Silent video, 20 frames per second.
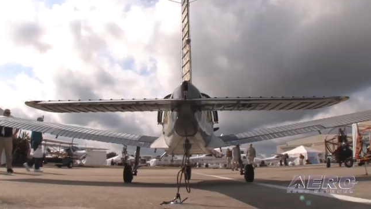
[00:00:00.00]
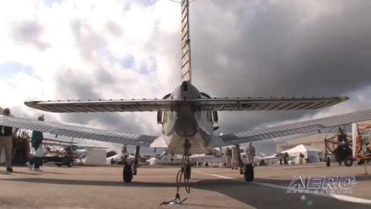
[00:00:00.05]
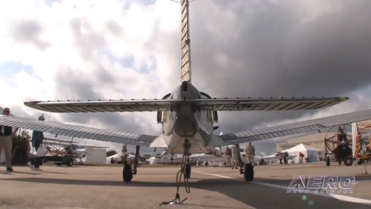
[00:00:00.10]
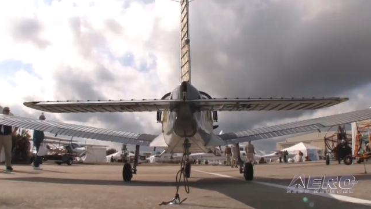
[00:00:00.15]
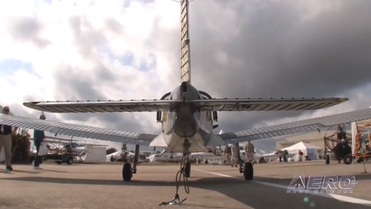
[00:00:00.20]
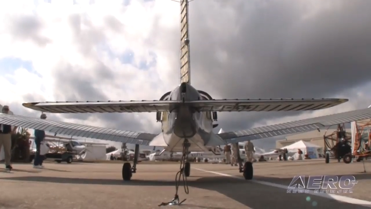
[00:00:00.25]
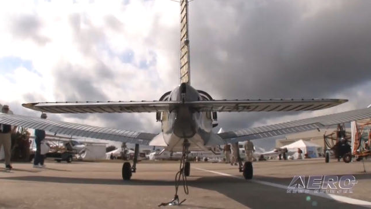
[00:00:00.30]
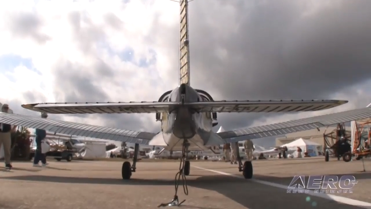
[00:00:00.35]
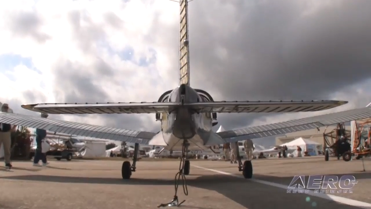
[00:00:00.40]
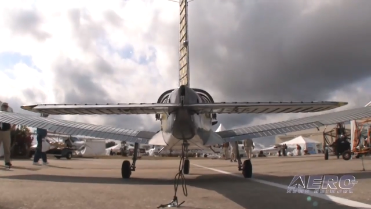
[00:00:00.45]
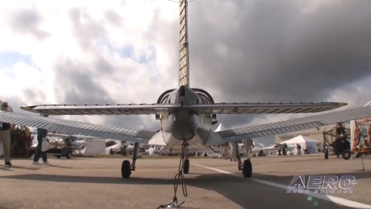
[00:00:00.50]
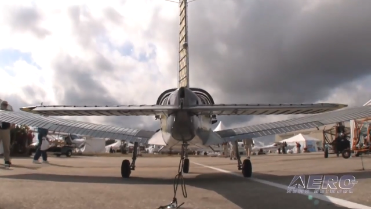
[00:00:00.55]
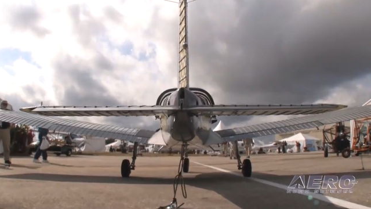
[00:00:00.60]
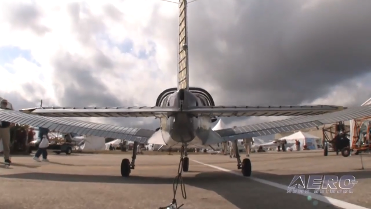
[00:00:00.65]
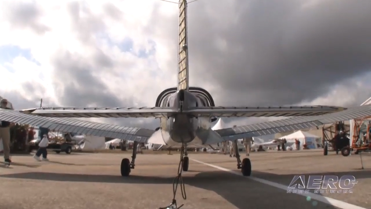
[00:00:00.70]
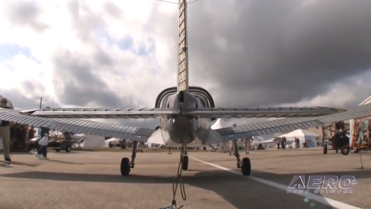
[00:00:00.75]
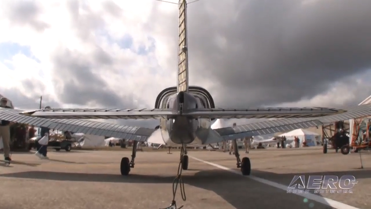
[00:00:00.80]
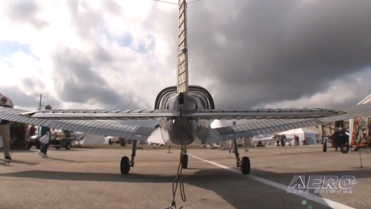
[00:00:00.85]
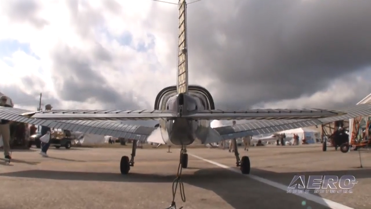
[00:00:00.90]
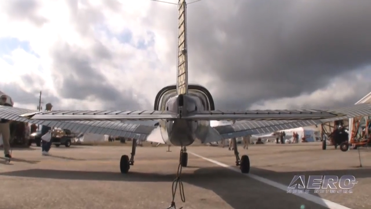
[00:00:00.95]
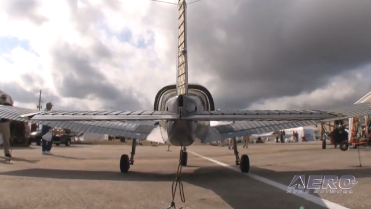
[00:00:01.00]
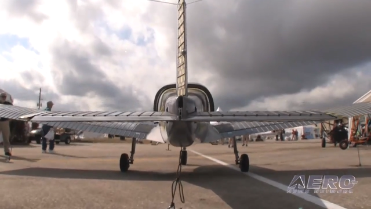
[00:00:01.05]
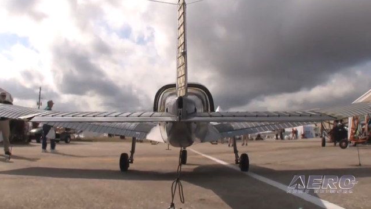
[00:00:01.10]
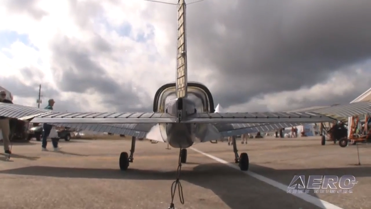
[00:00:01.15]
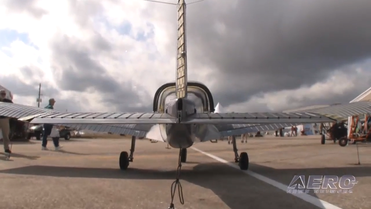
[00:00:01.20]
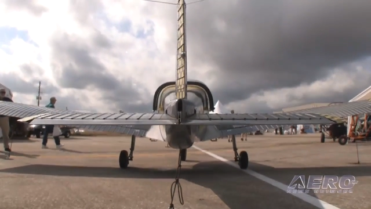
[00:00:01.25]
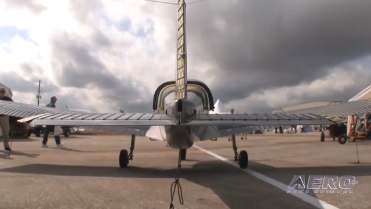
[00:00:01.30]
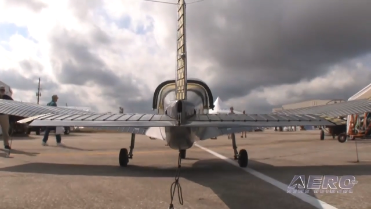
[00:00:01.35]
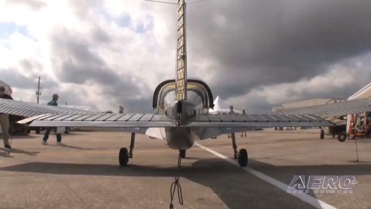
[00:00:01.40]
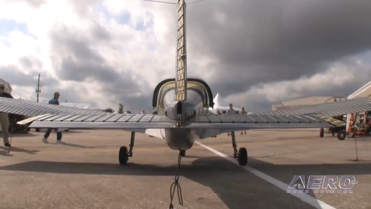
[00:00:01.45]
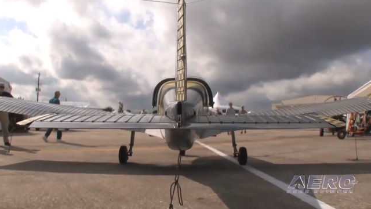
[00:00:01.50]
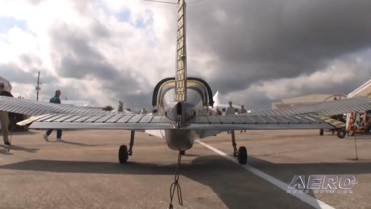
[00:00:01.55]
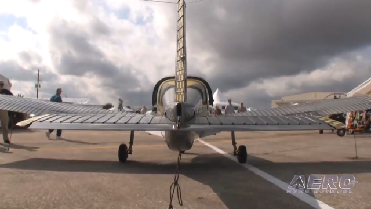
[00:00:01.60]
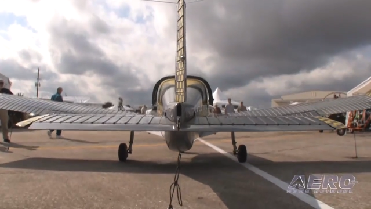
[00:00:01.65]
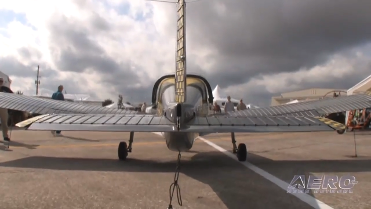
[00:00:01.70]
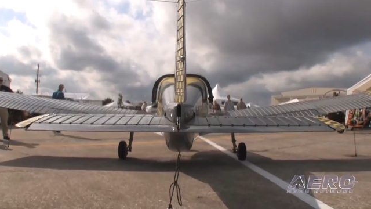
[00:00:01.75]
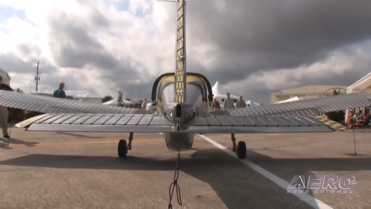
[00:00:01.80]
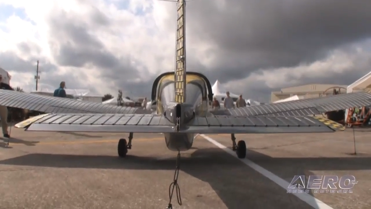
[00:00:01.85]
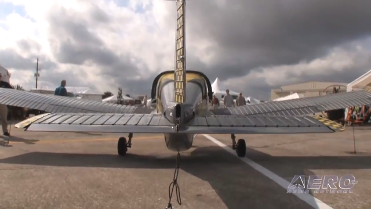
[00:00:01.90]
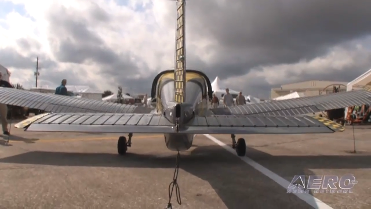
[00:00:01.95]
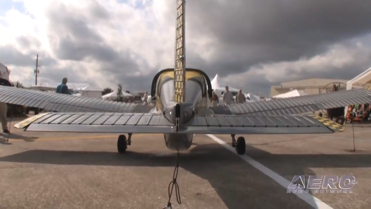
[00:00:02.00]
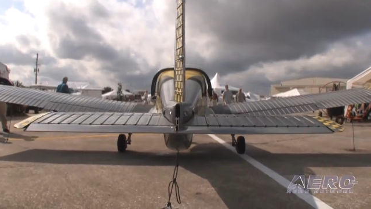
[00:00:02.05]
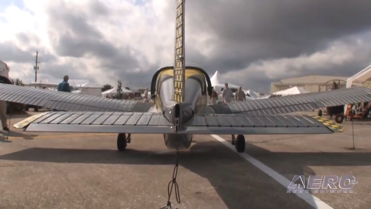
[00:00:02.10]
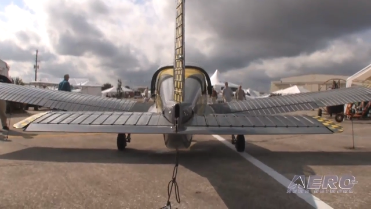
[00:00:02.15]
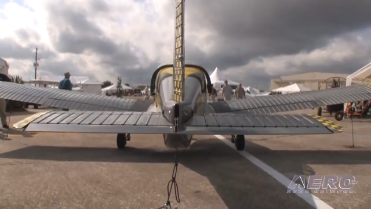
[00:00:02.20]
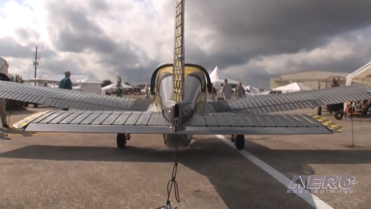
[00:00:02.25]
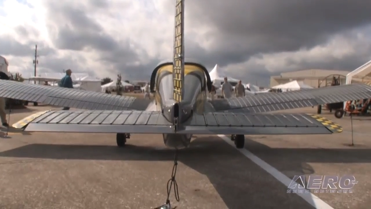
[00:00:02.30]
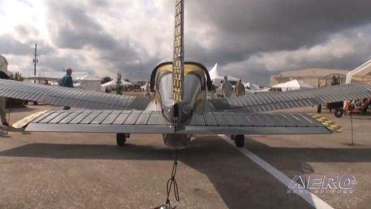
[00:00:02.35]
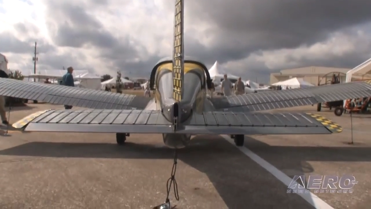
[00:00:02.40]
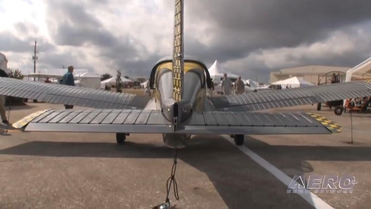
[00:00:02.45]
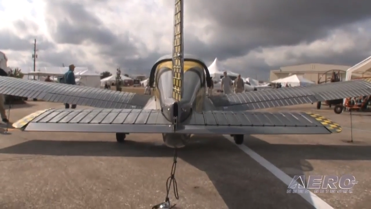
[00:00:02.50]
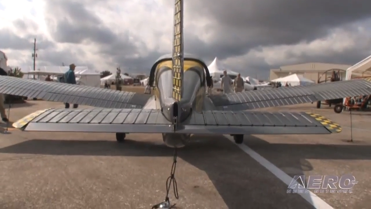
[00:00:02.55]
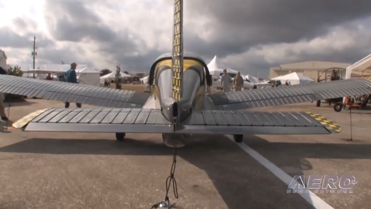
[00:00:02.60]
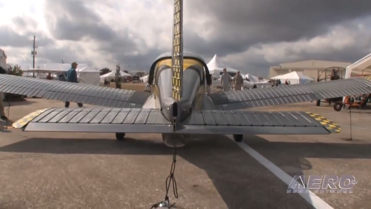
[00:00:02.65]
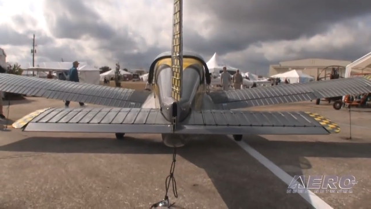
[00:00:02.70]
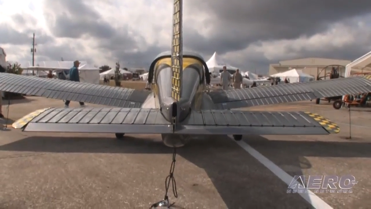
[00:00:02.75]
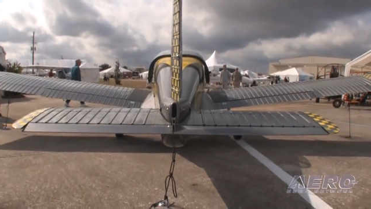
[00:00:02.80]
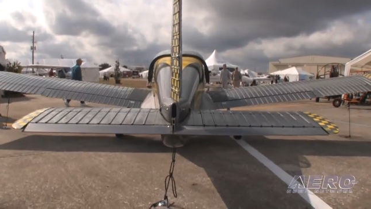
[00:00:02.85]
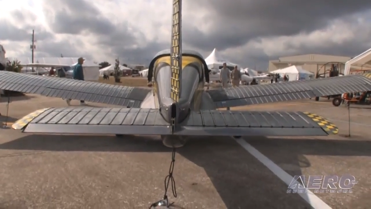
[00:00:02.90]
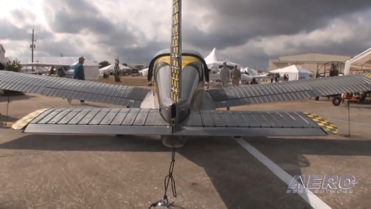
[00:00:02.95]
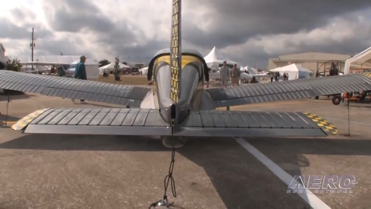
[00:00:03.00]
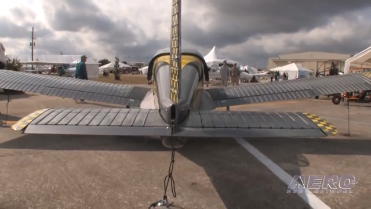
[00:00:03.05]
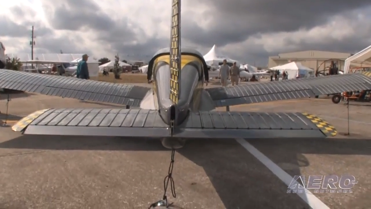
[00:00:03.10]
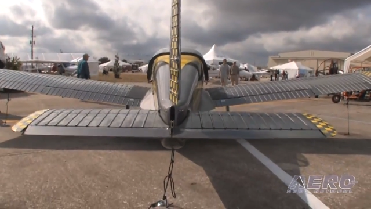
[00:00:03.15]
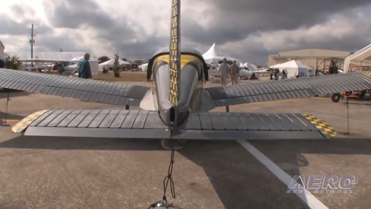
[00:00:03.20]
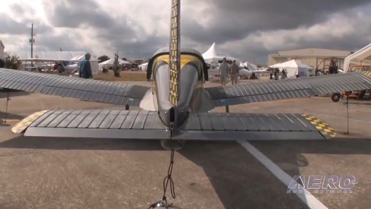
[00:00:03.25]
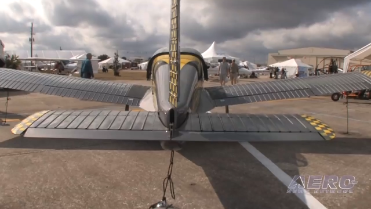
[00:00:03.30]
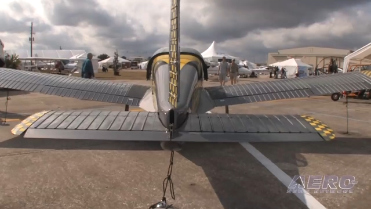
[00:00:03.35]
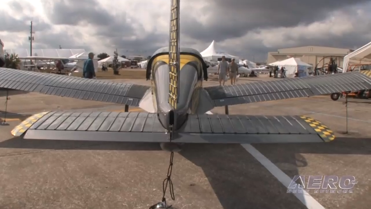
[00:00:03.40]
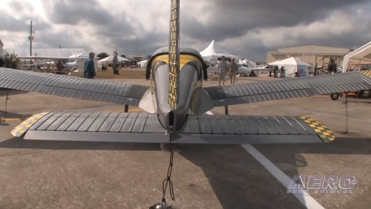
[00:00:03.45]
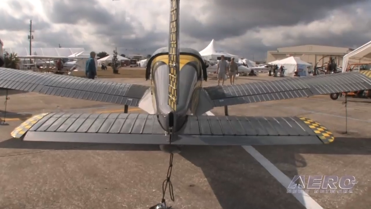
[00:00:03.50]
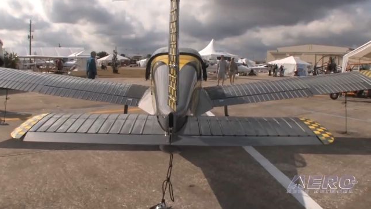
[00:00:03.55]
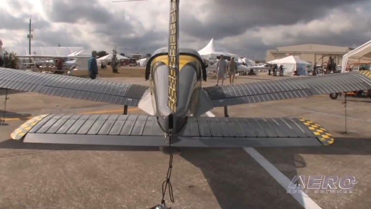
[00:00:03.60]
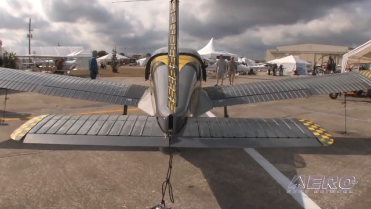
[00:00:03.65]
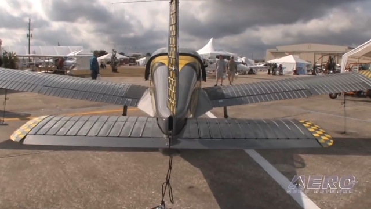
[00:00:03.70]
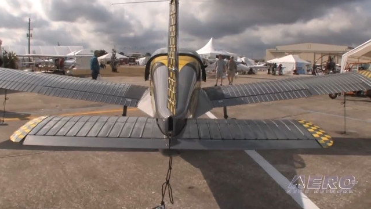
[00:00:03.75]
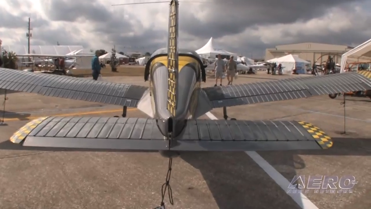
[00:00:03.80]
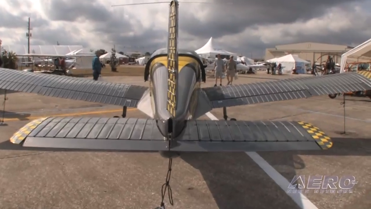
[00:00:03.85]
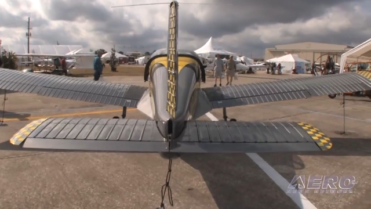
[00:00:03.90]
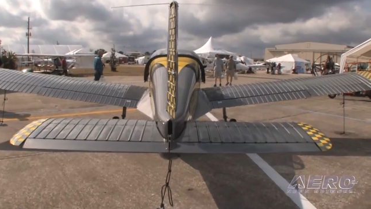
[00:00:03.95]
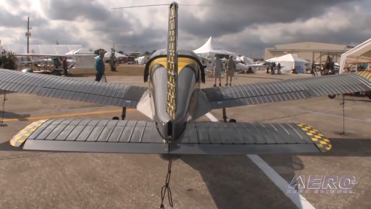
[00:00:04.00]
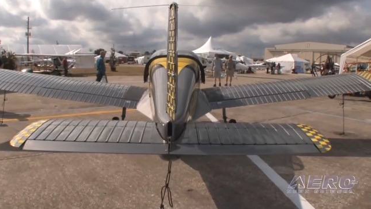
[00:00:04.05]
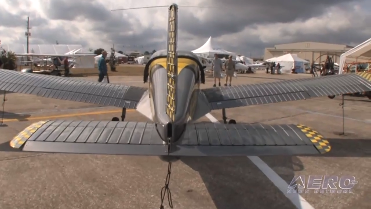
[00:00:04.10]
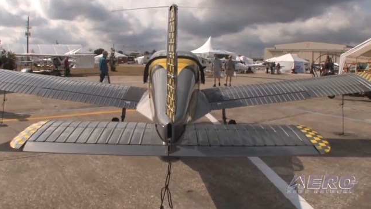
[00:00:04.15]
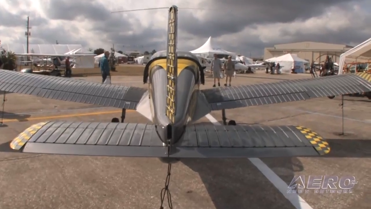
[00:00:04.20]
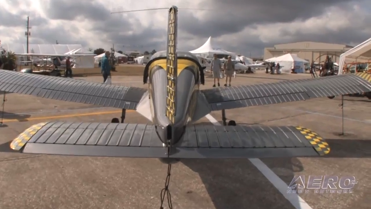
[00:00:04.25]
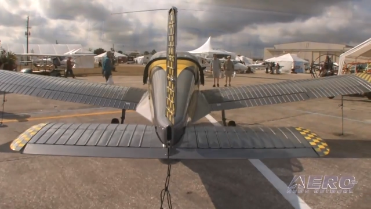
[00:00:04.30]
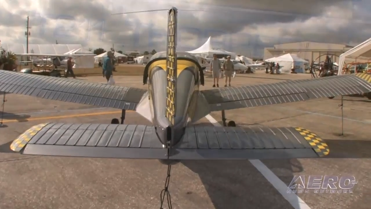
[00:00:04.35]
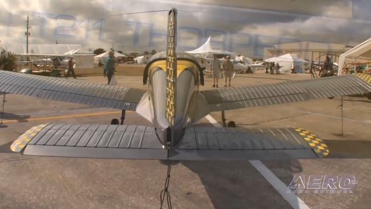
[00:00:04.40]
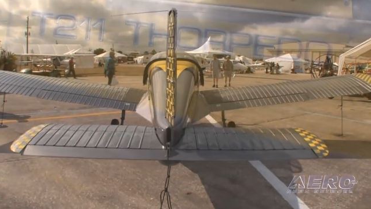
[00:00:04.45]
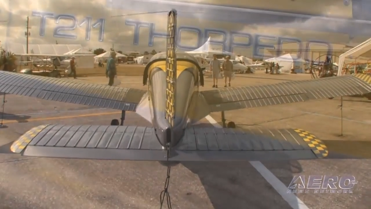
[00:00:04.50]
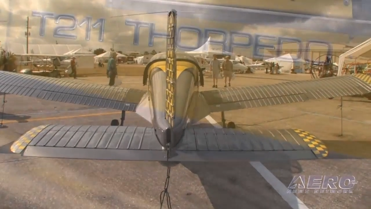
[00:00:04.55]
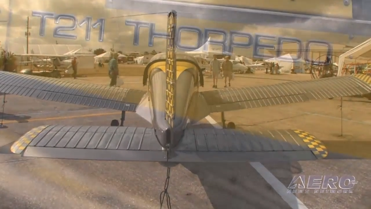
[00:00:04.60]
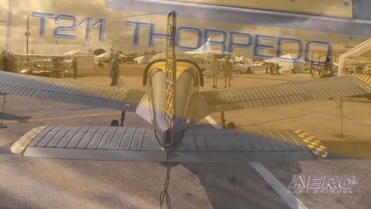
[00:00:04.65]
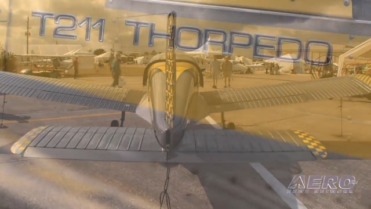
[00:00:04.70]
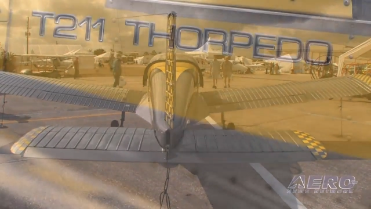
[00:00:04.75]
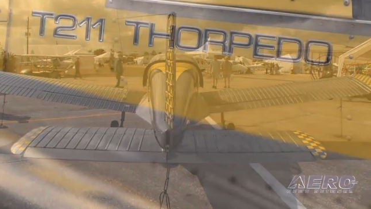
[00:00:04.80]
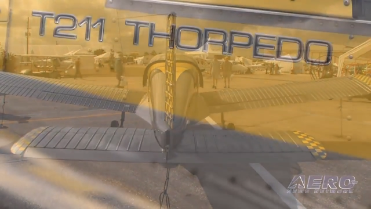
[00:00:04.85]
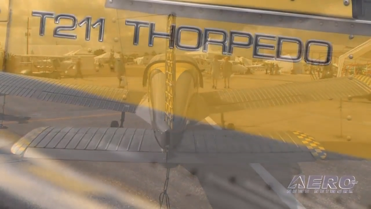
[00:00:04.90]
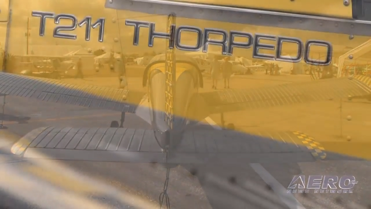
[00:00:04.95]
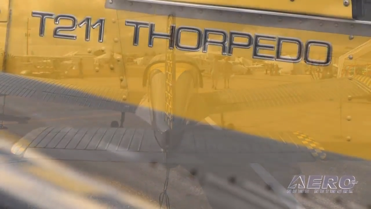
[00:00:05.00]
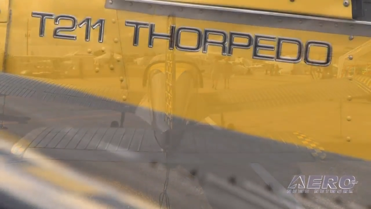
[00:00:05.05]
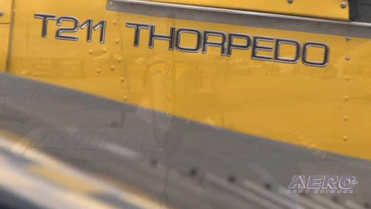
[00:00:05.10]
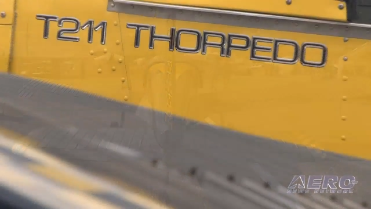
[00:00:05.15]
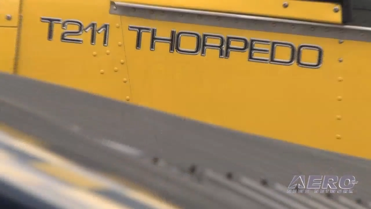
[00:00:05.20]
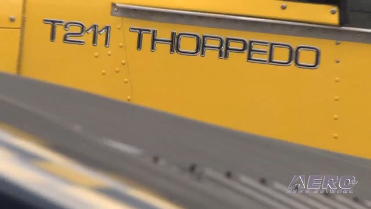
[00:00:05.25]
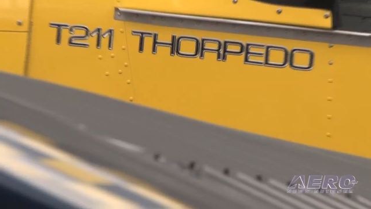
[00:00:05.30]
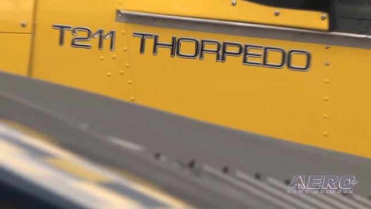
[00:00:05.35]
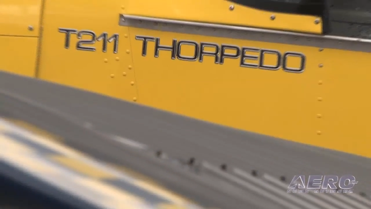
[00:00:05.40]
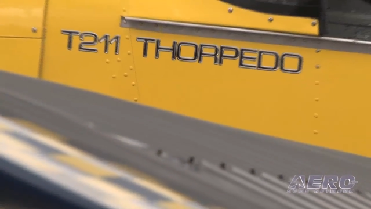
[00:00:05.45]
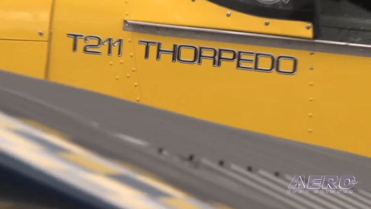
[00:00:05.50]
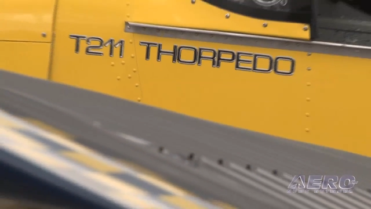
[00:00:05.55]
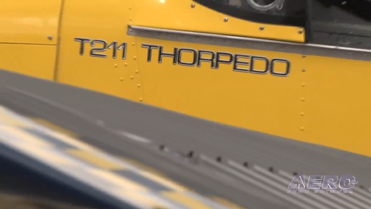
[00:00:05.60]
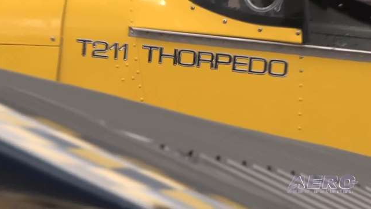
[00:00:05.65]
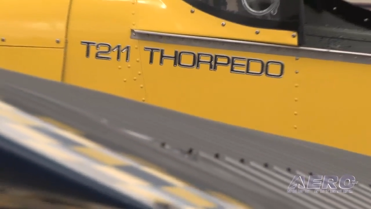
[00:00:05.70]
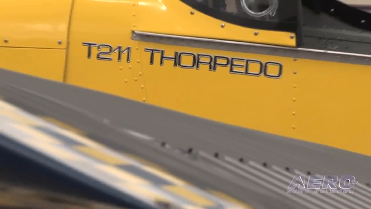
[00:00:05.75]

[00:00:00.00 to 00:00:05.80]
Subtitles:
Nobody's mouth can be seen.